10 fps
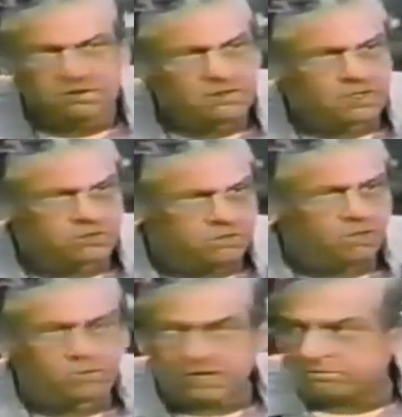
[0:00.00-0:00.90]
Now, you know
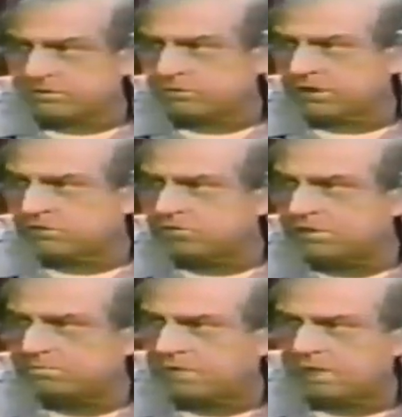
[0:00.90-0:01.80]
we have a Treasury
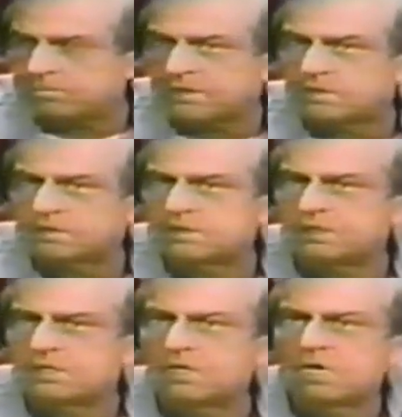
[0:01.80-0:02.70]
Department,
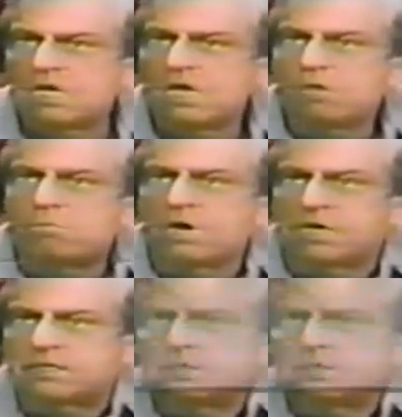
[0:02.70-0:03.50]
but